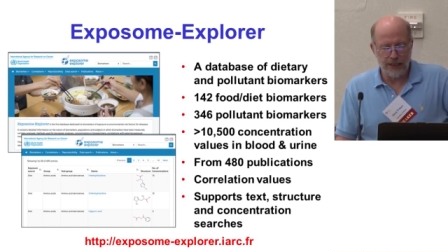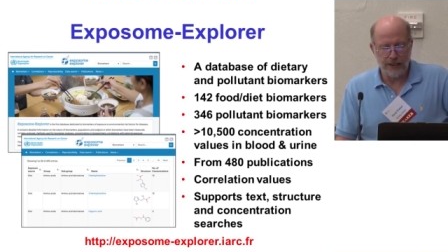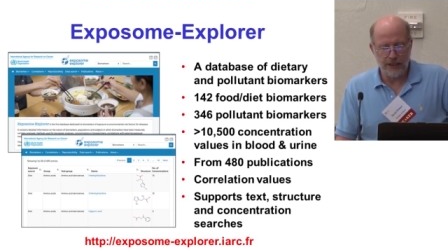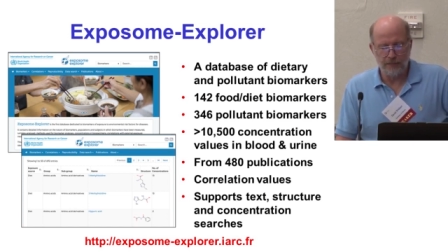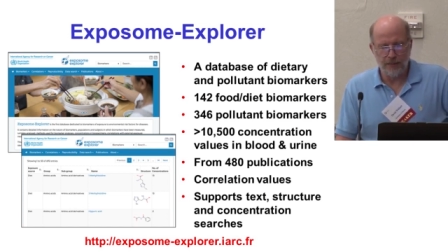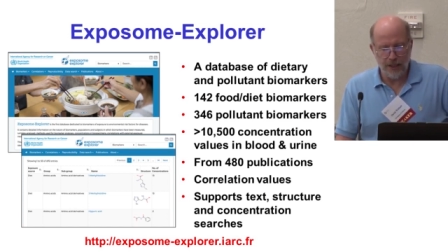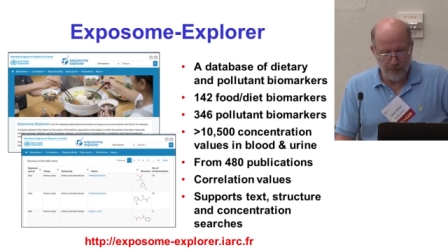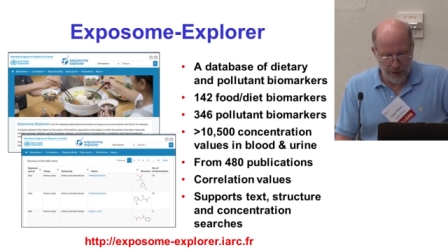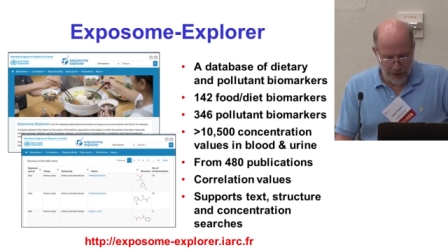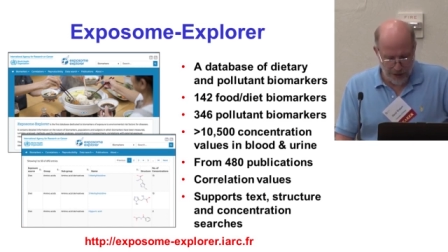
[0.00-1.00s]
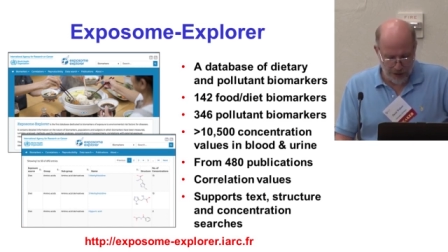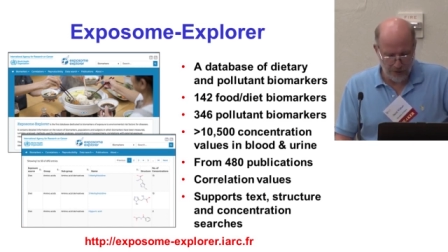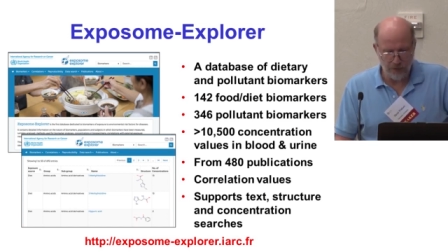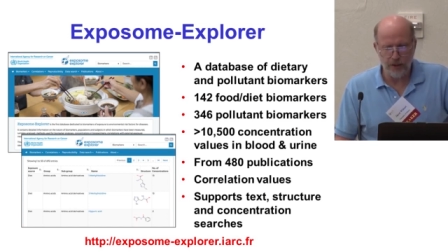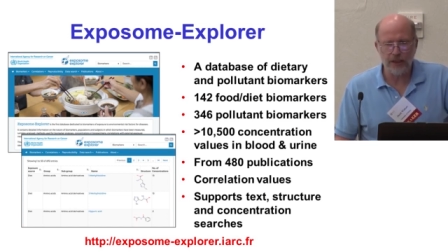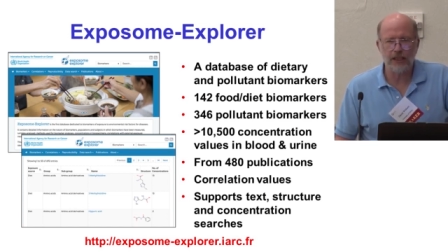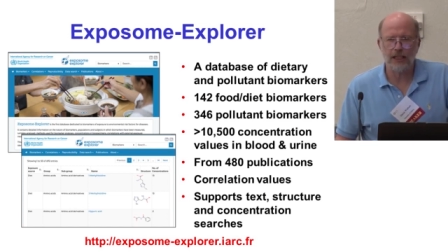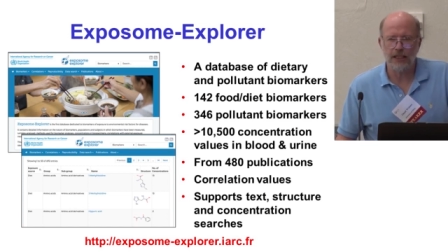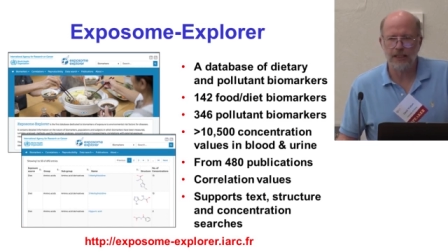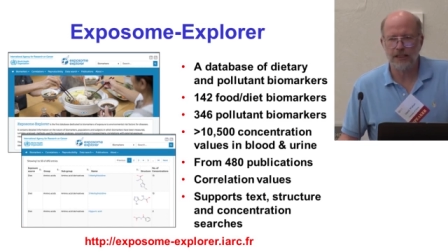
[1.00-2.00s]
as the published work
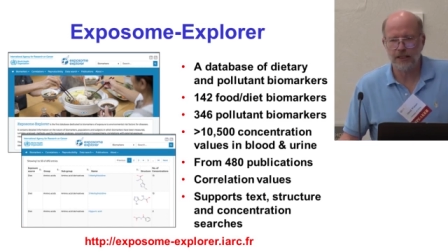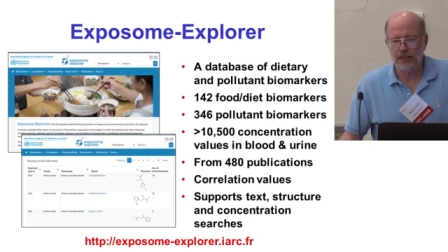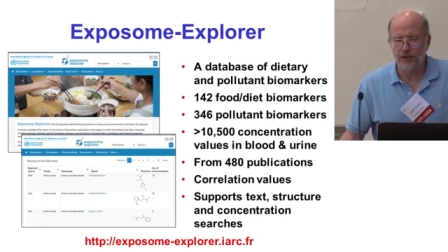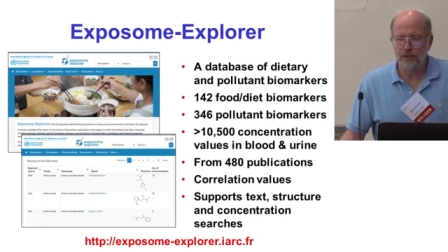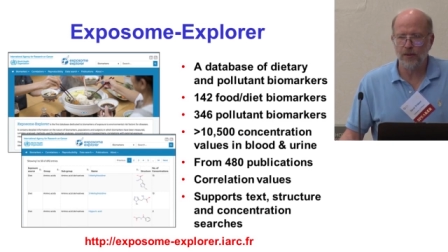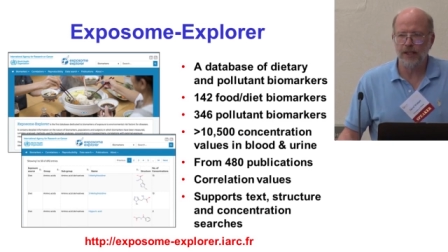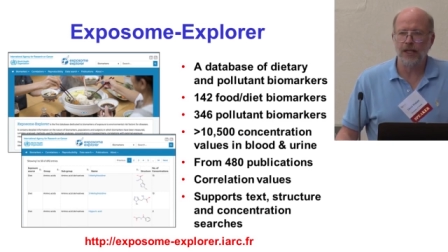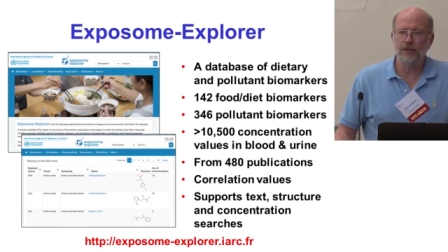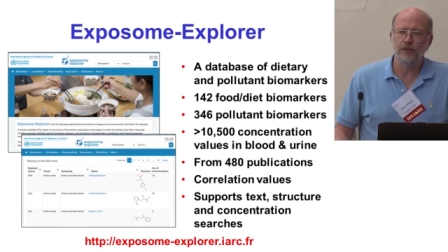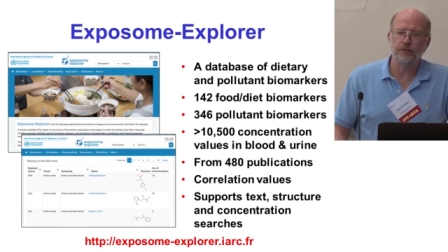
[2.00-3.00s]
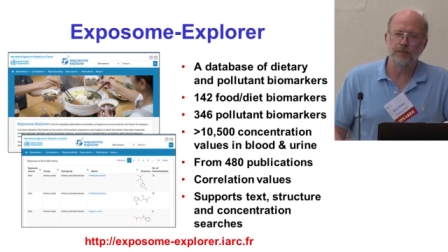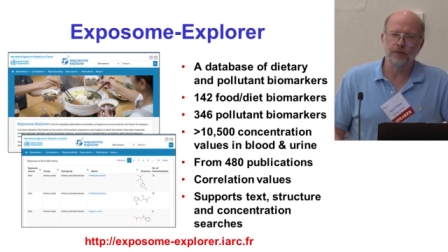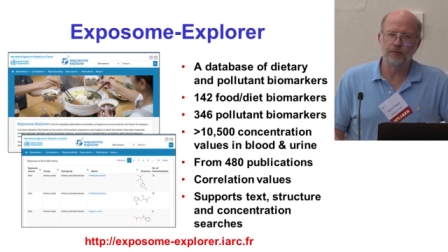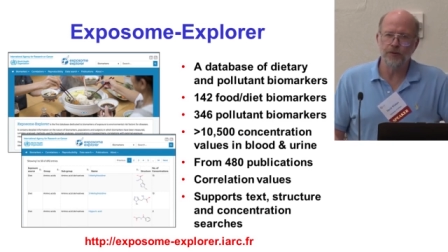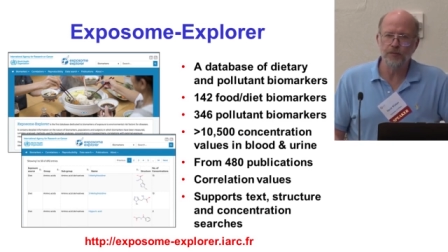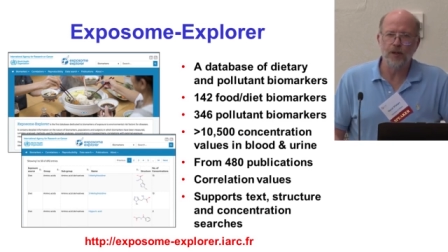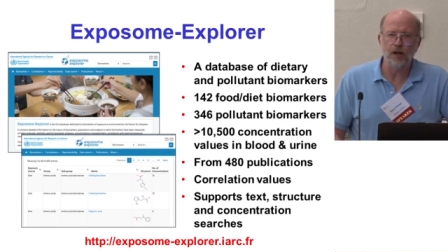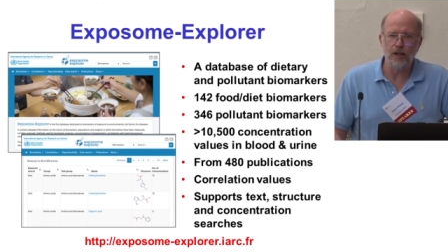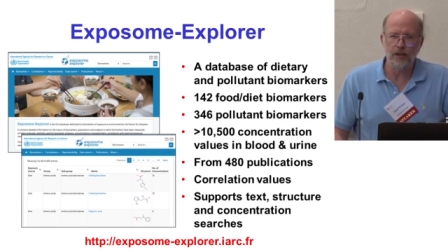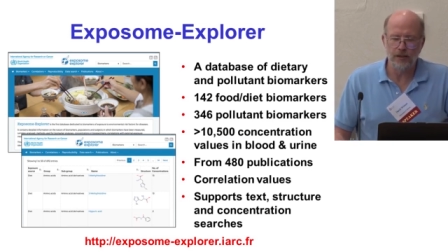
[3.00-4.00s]
starts rolling out from the
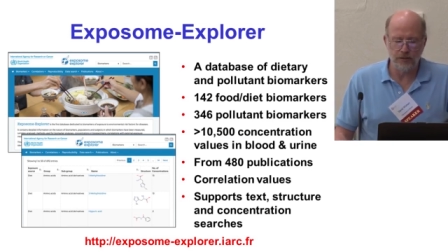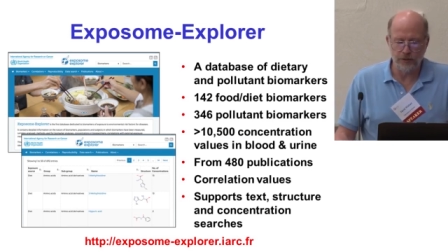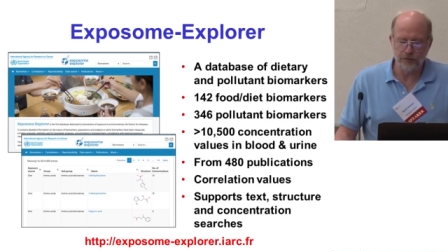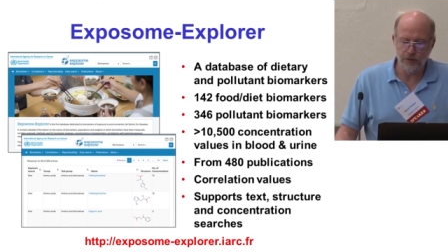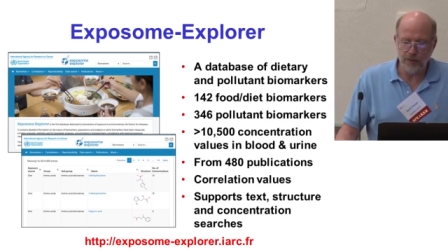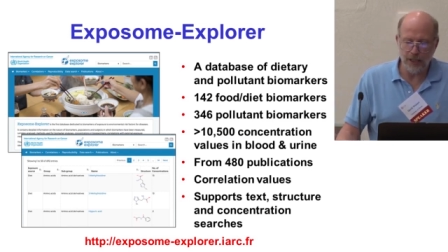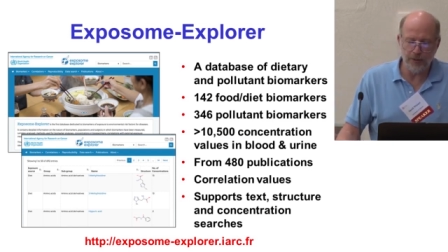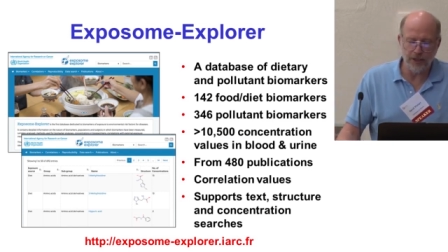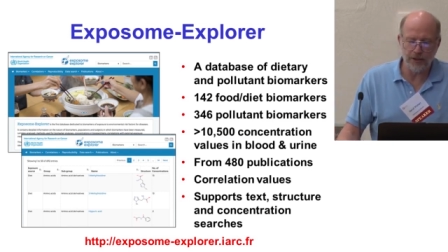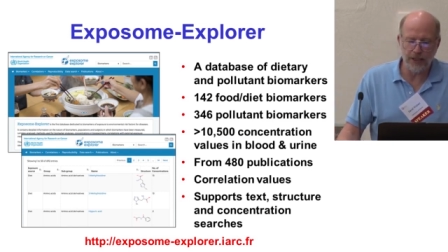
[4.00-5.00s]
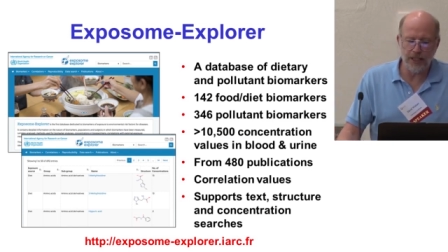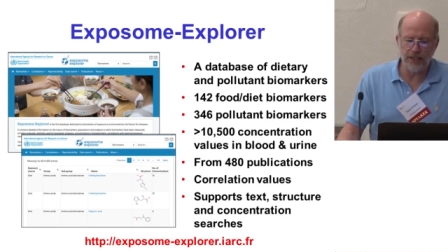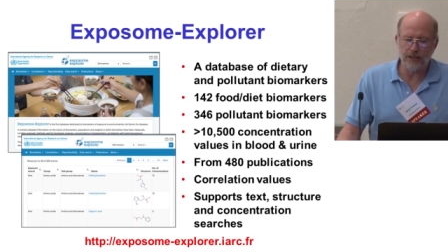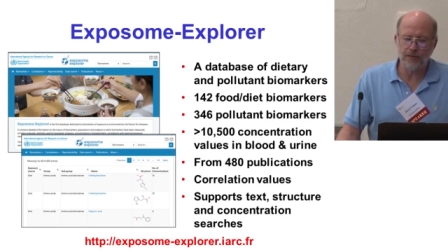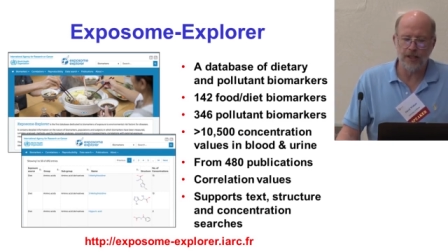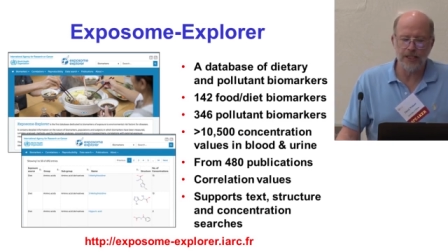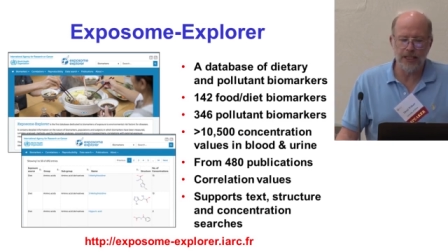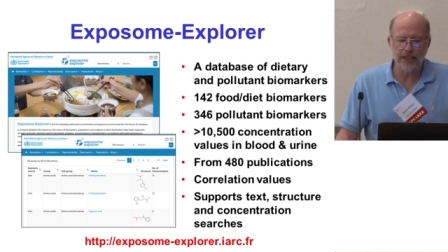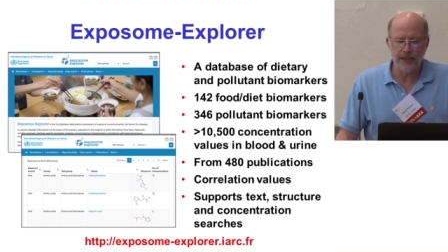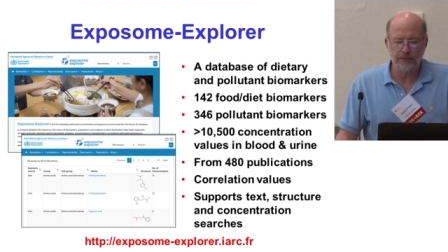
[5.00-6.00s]
Foodball or Food Biomarker Alliance
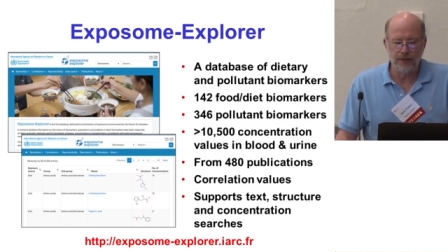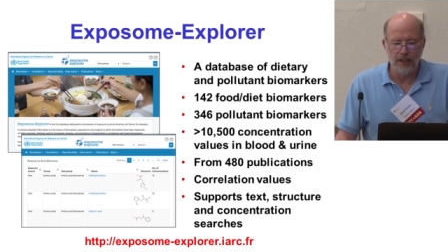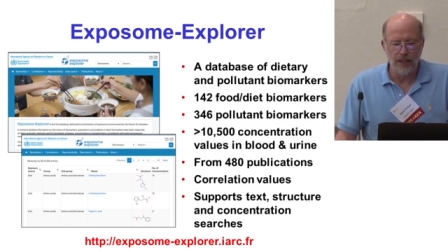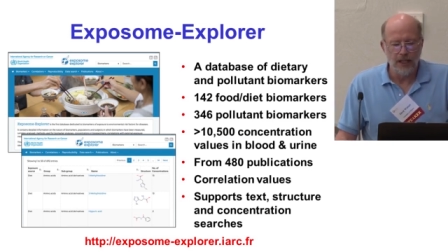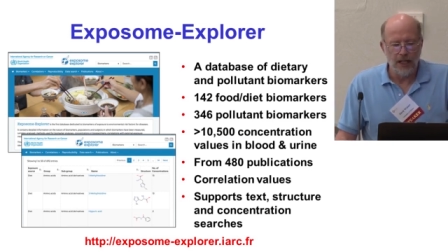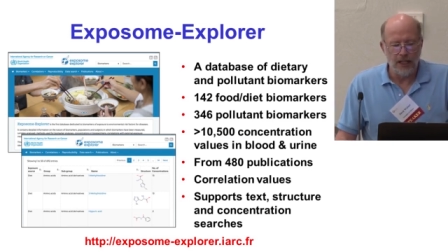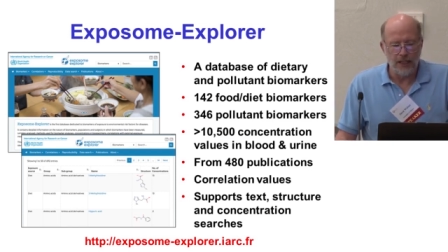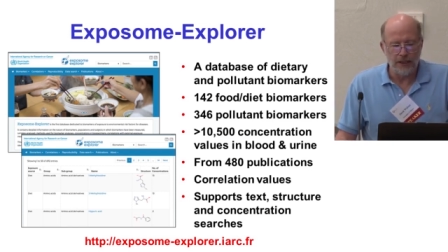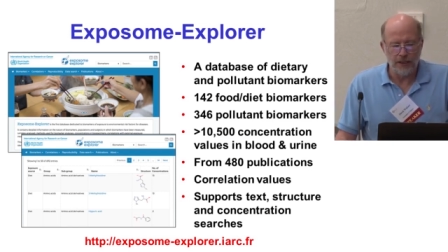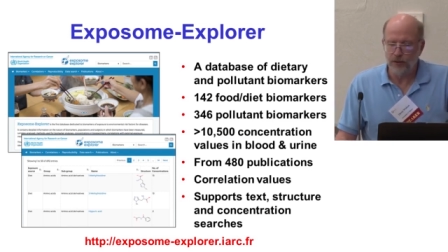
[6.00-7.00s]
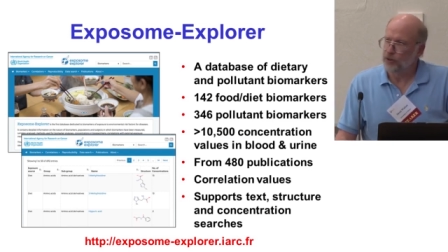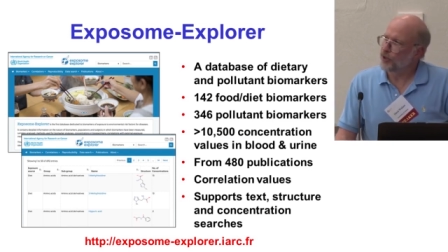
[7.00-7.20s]
project. So